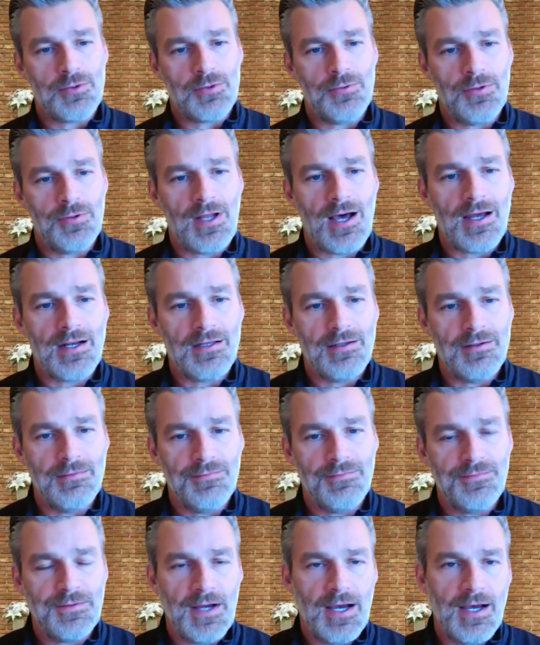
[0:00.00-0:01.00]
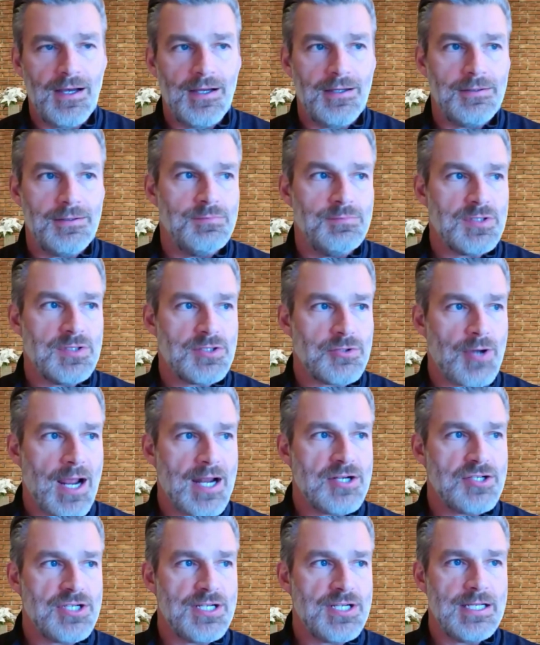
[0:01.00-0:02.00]
through a lot of
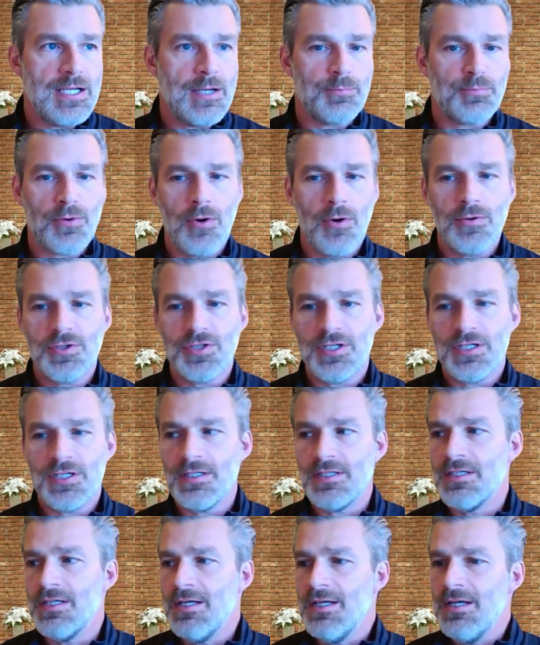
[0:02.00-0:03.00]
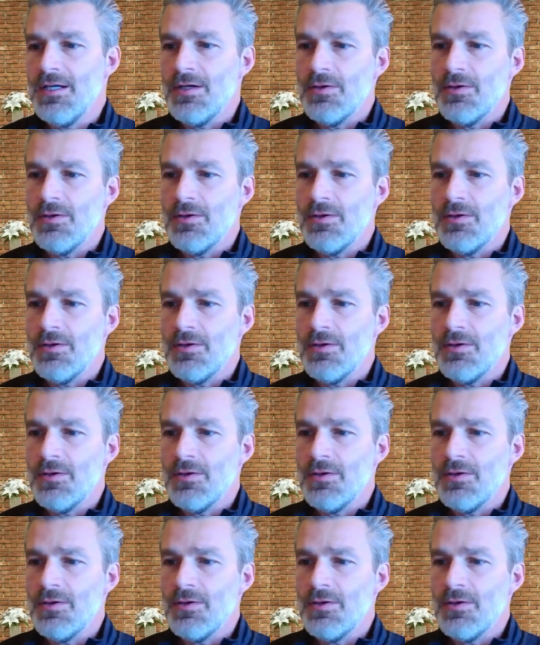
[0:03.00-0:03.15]
strategy approaches.